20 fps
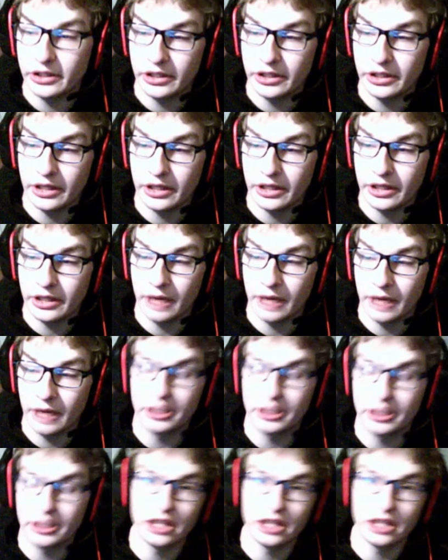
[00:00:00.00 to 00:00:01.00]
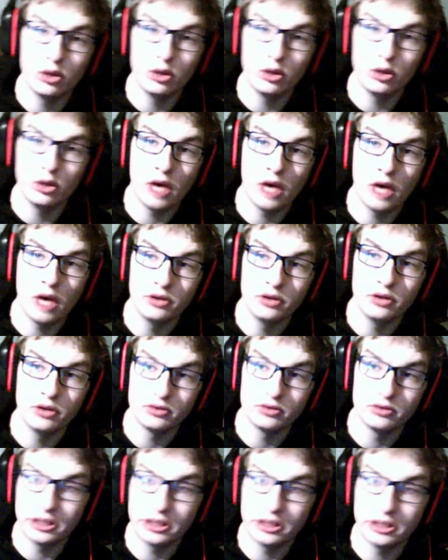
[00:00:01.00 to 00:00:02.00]
because I know how some
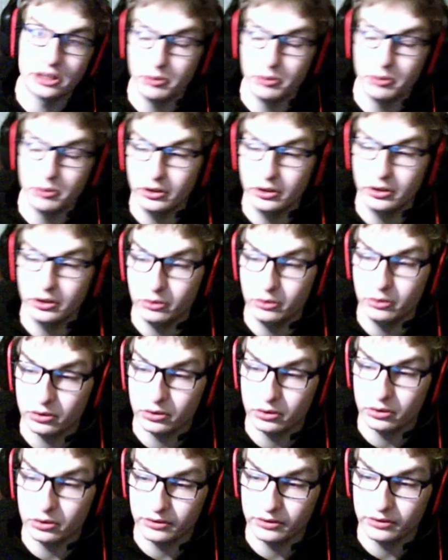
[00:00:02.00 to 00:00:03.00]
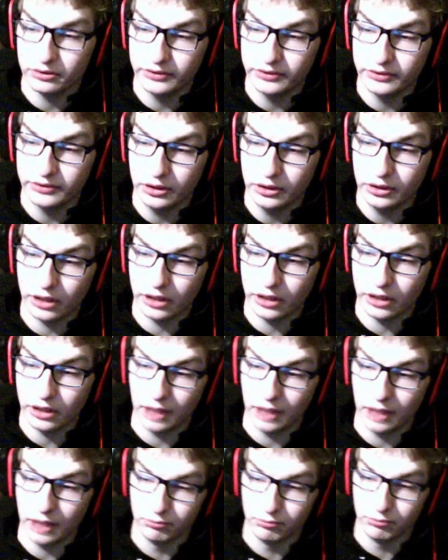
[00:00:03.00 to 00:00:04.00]
of you feel.
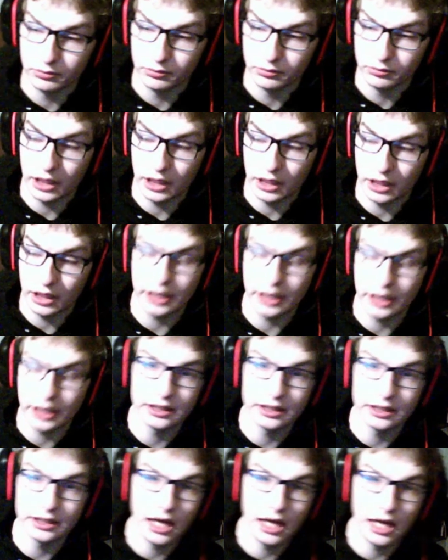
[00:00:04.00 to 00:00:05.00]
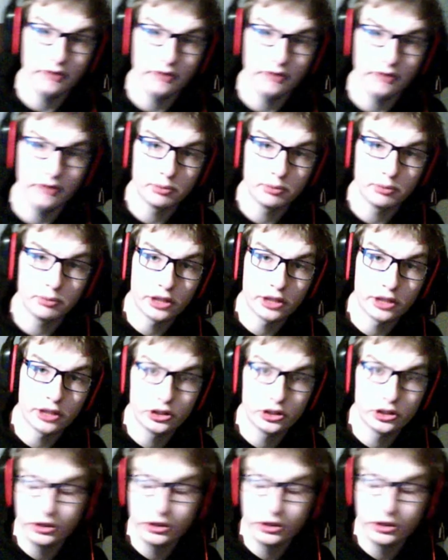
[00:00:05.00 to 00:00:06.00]
Like I say, I have depression
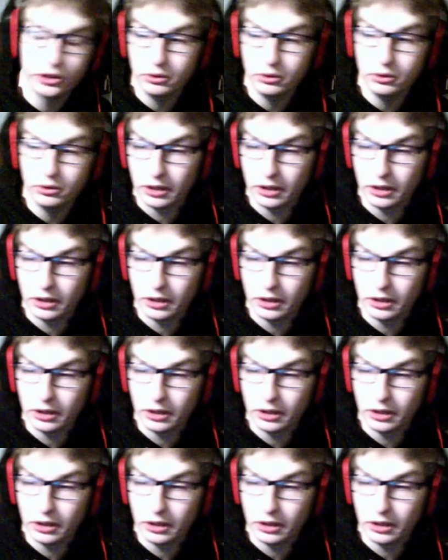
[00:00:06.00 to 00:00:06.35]
too, and